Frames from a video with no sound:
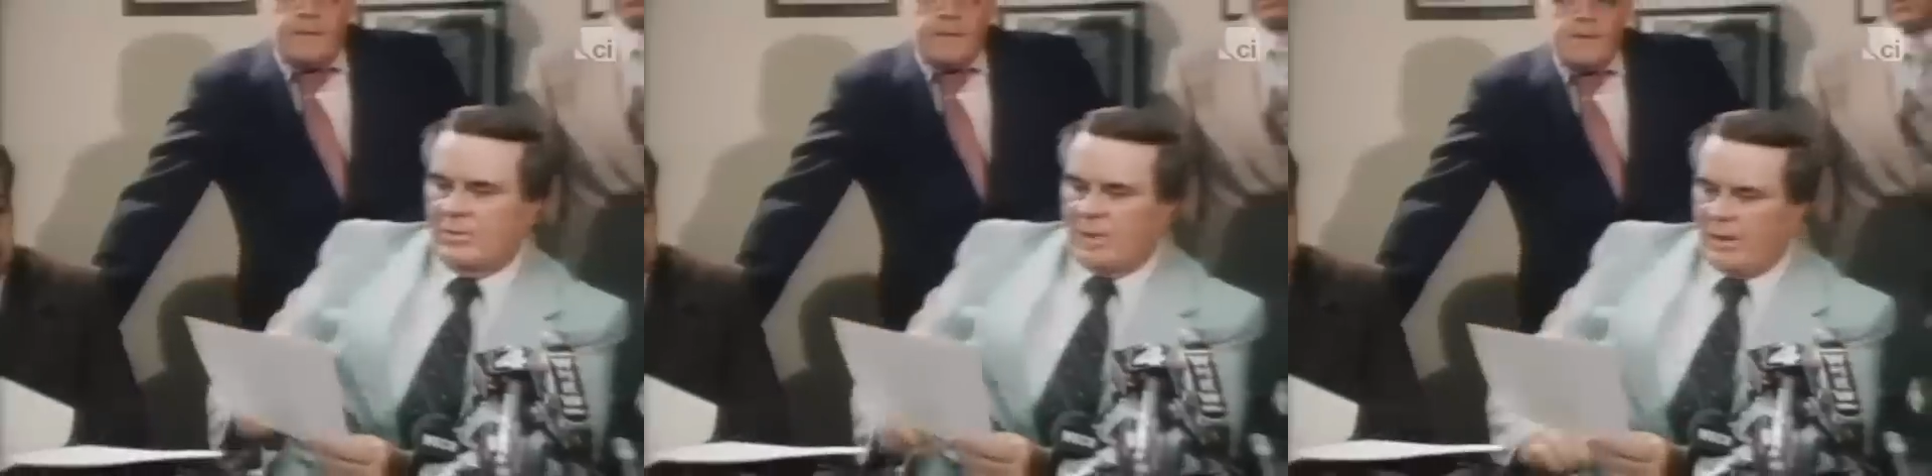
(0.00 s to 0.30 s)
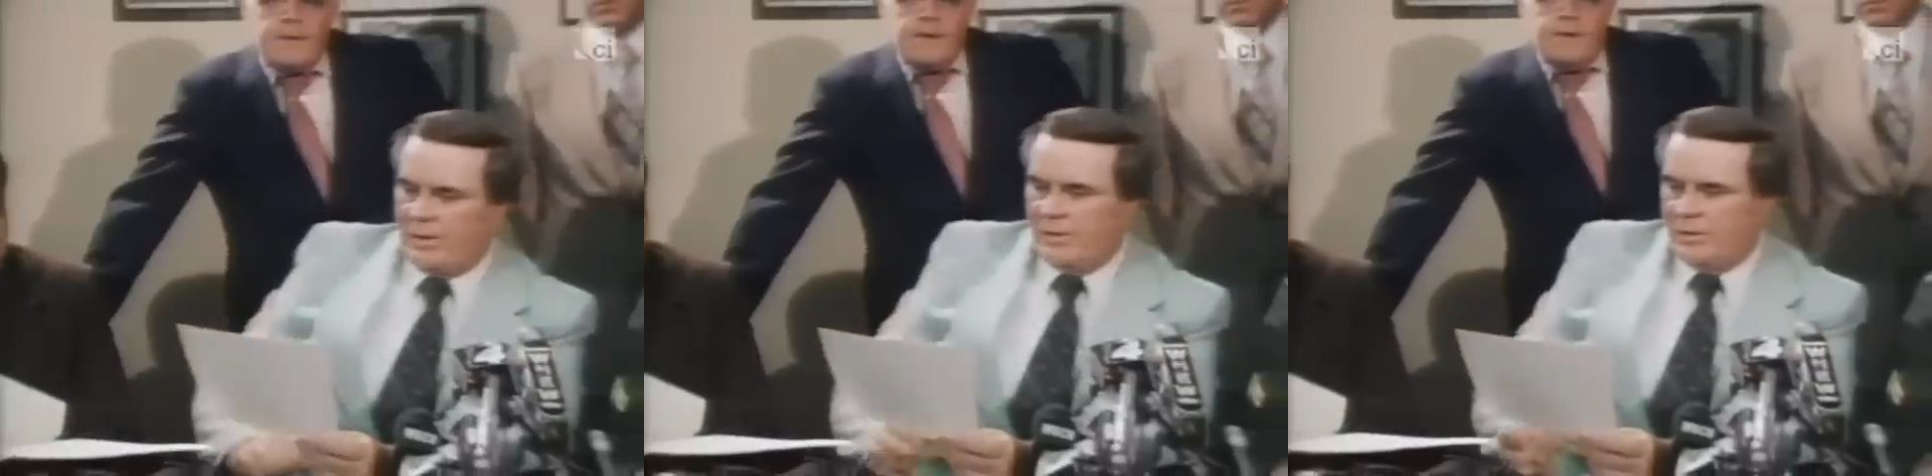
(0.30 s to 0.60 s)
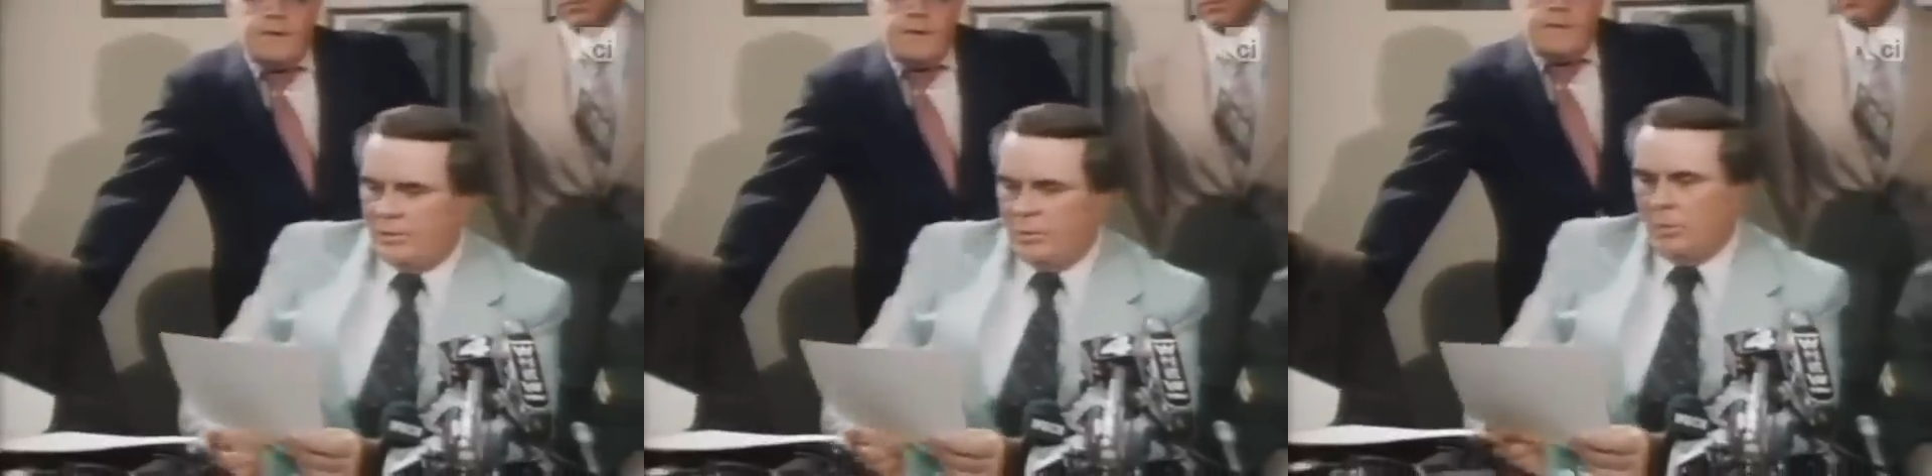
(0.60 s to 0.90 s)

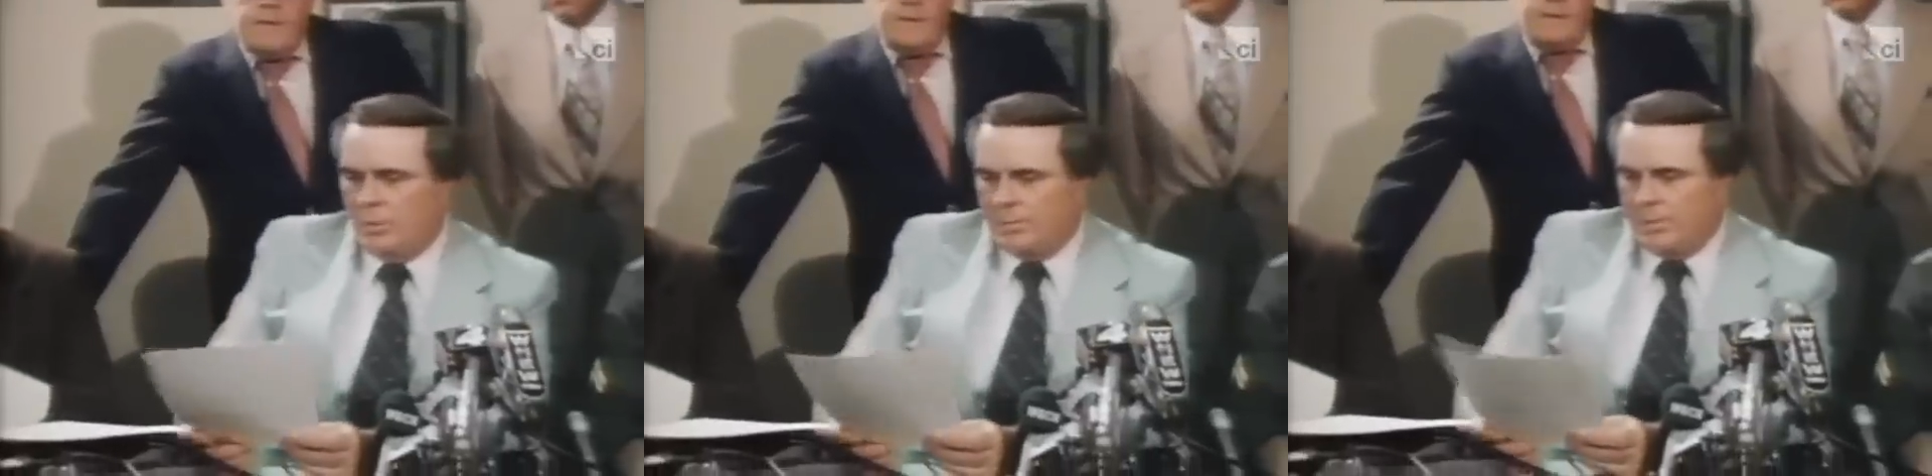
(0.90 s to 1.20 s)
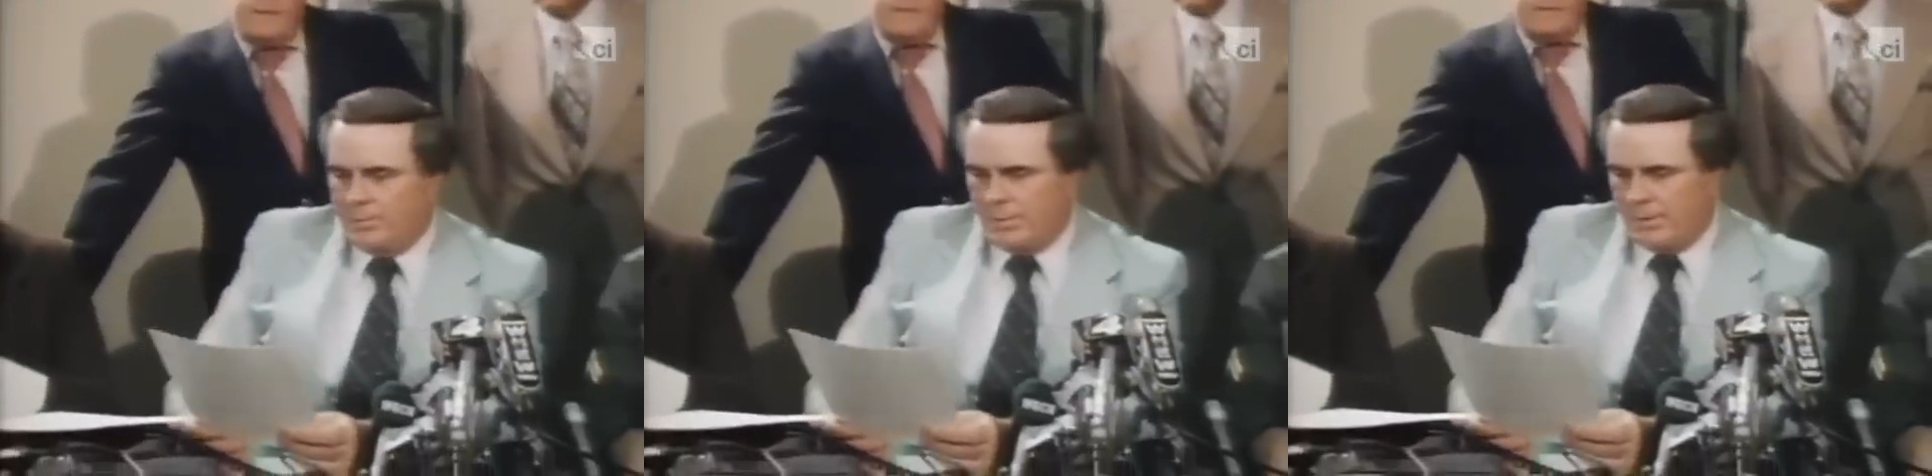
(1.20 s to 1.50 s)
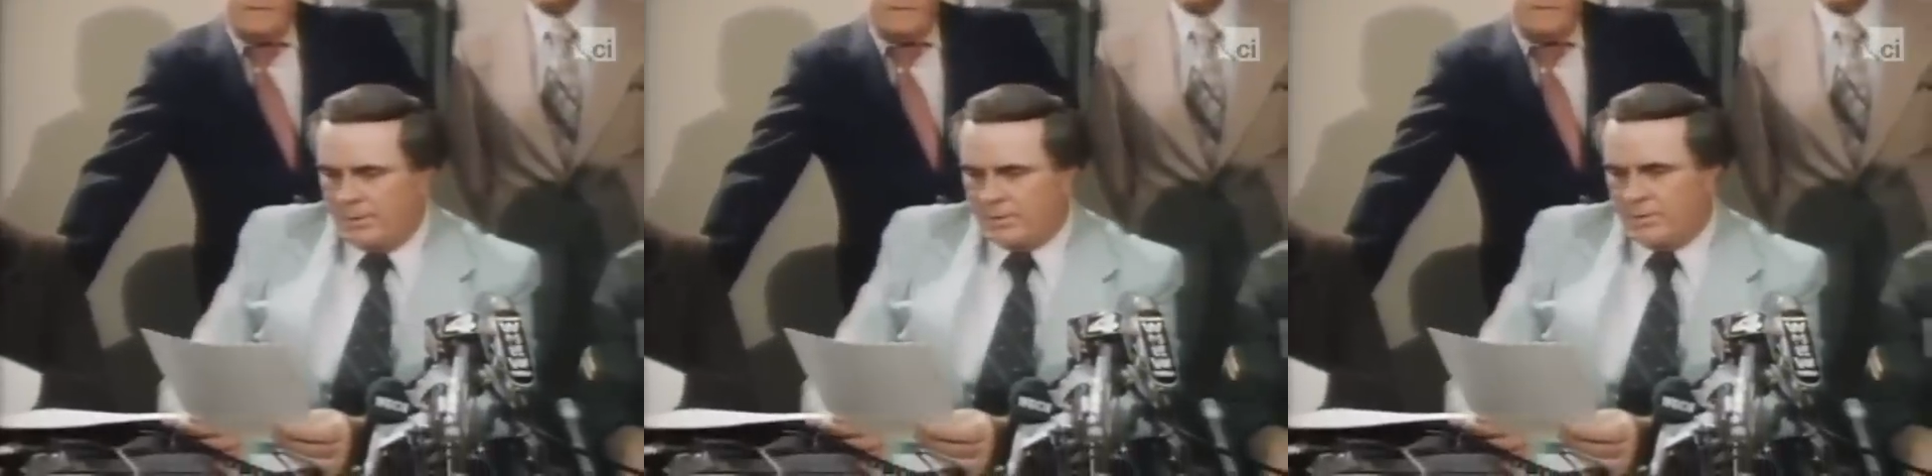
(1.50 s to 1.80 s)
Craig, you will be
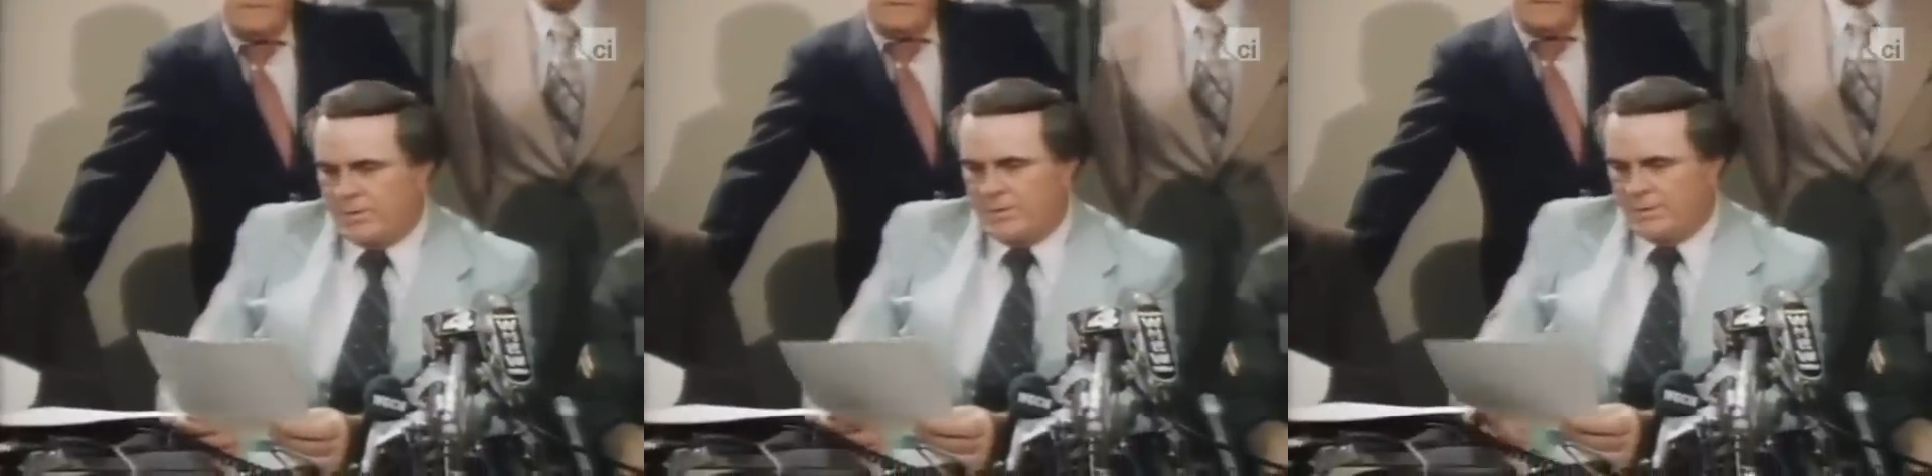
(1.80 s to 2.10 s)
punished.